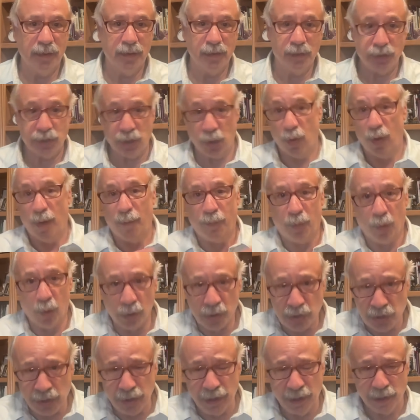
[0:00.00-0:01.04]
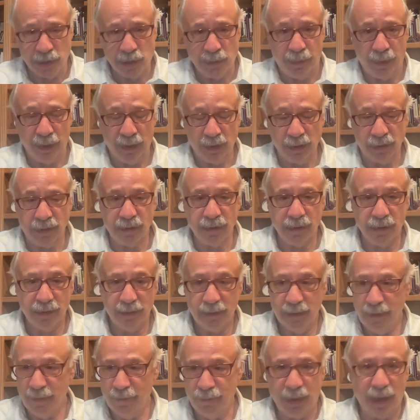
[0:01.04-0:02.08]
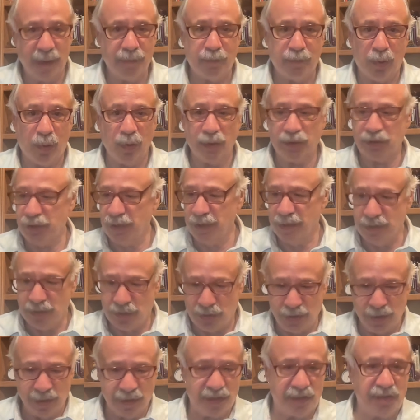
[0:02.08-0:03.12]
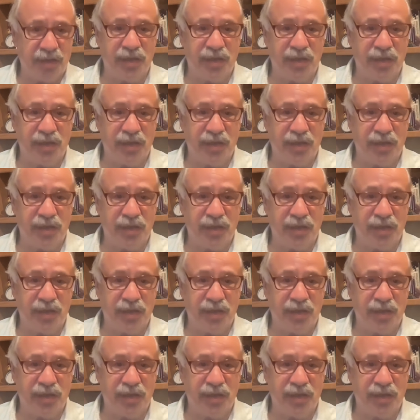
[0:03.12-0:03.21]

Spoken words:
So a portion is built, but a portion is just